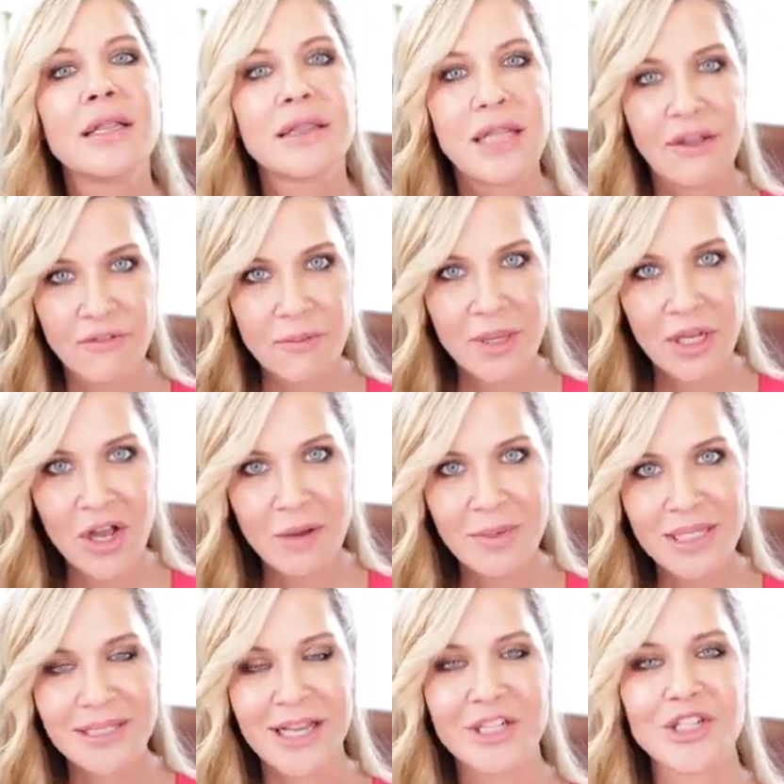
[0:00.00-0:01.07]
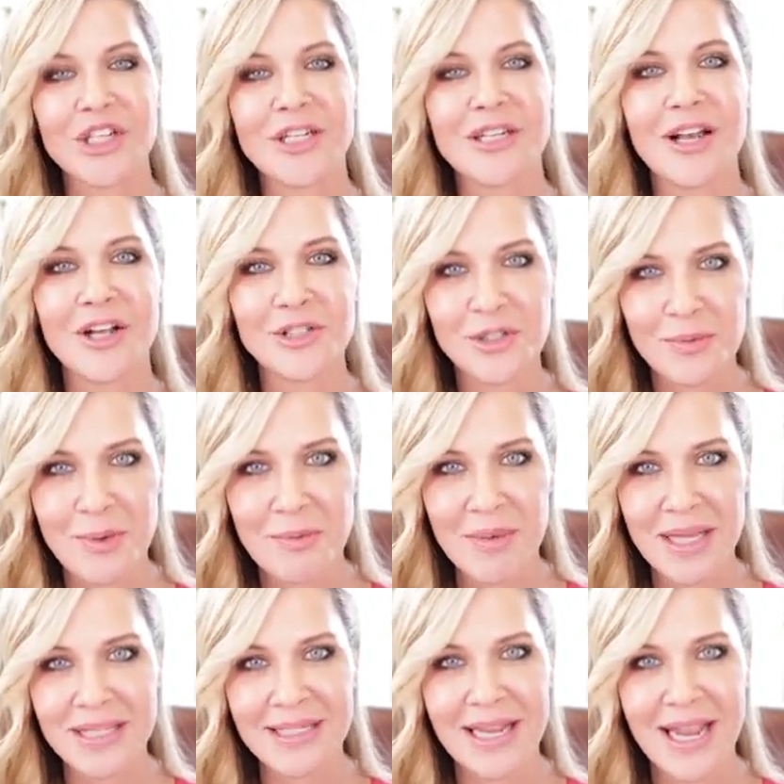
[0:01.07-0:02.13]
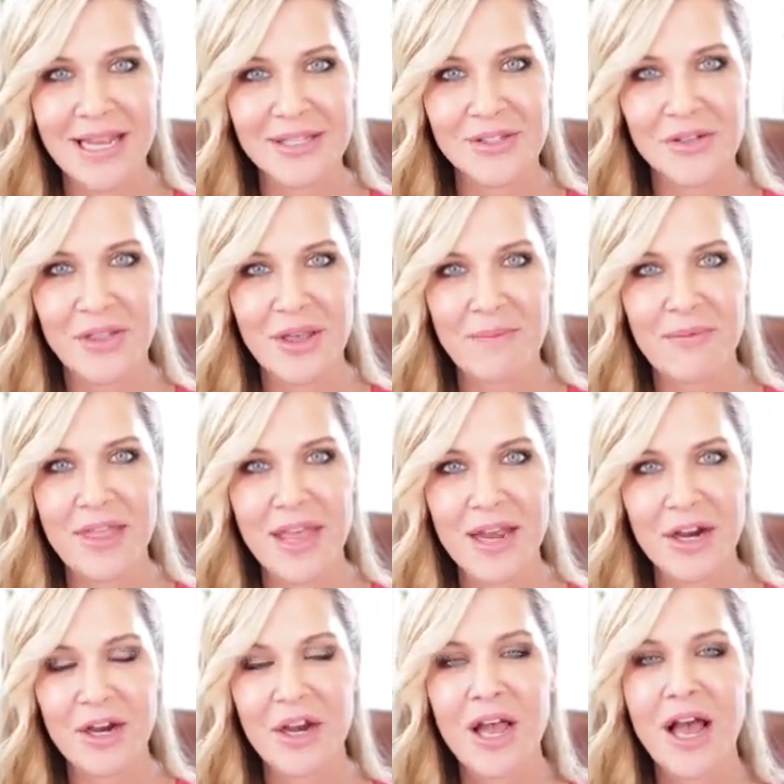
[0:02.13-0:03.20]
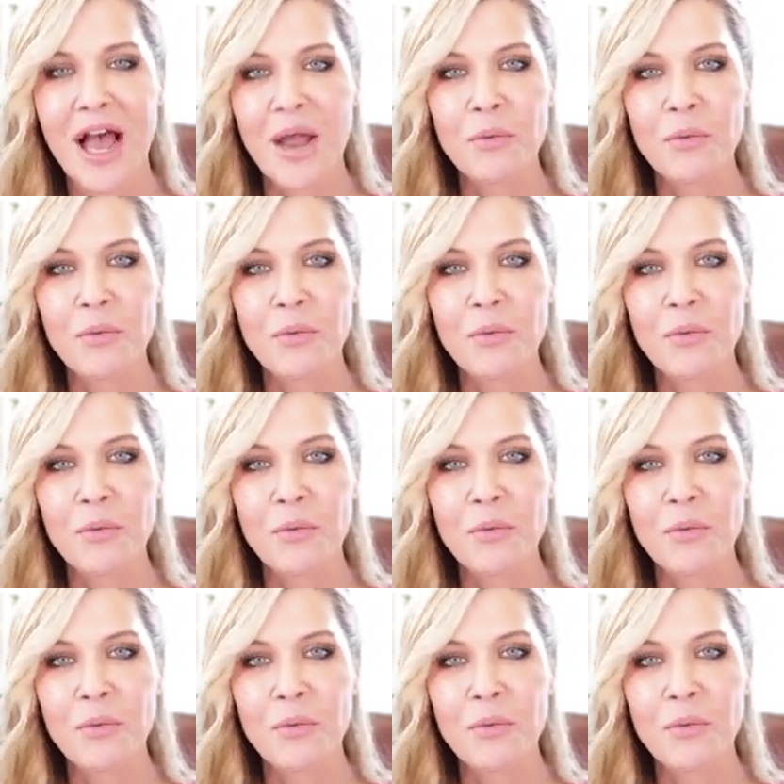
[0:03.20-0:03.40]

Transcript: leave them in the comment section. I'll do my best to answer them there.